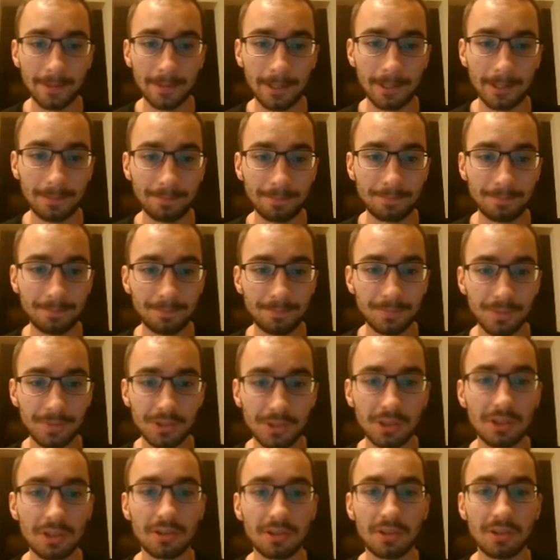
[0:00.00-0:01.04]
Okay,
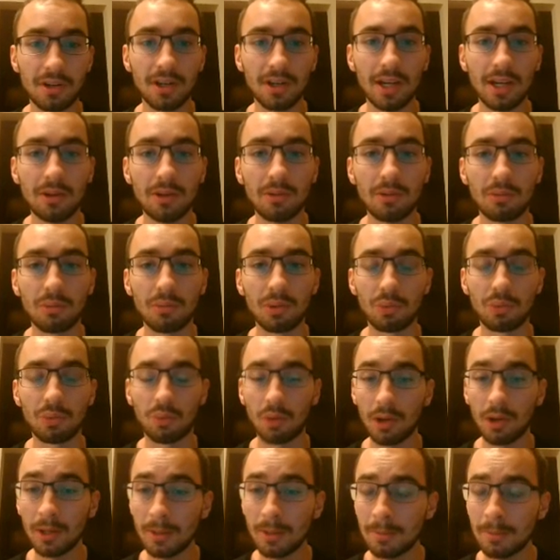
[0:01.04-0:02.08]
so you start out with
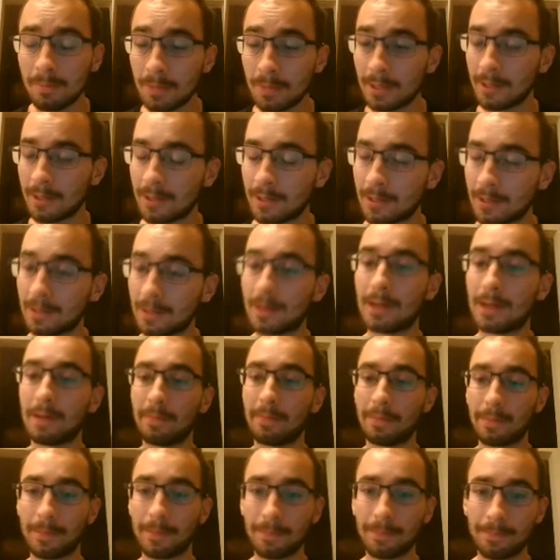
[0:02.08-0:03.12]
1 meter up.
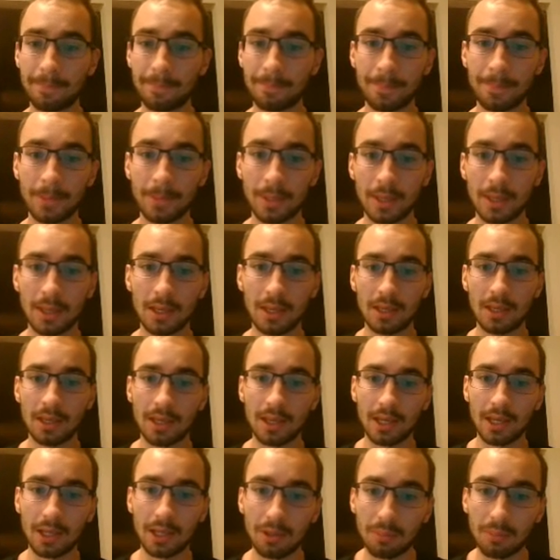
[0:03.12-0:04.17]

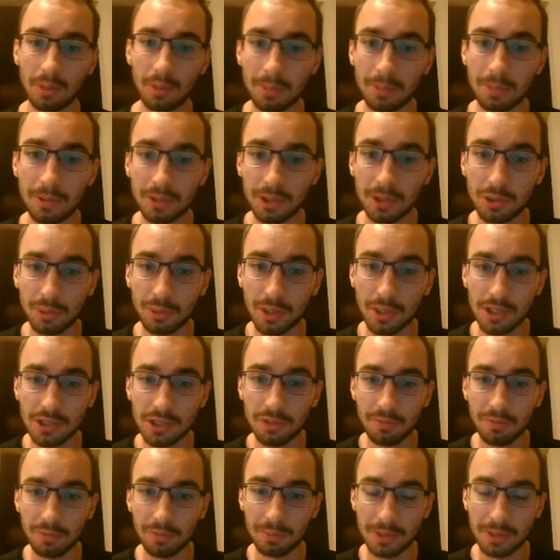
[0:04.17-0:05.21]
And remember, the
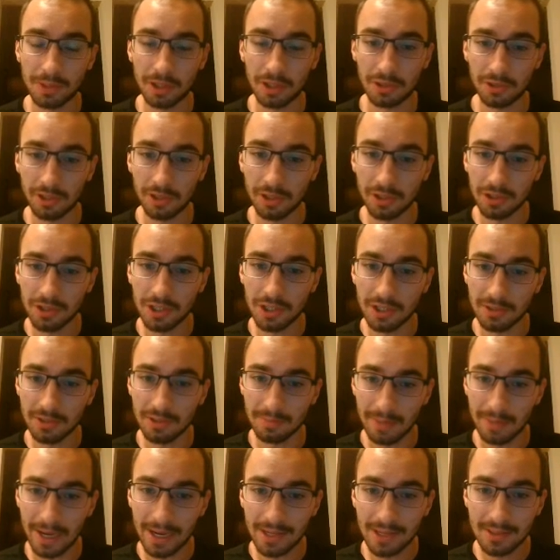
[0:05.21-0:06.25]
equation for potential energy is
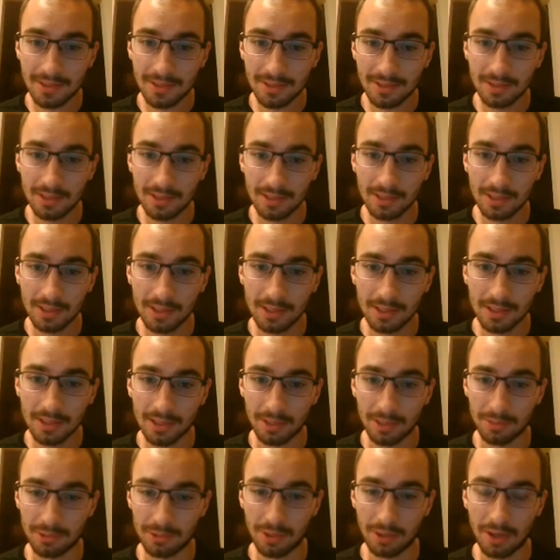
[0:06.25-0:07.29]
mass
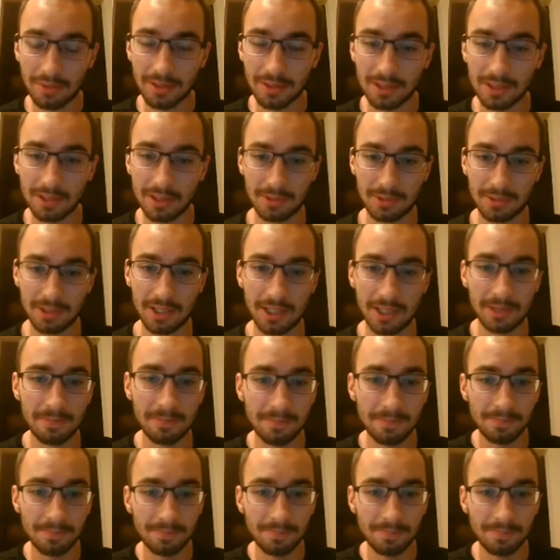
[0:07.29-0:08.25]
times gravity times height.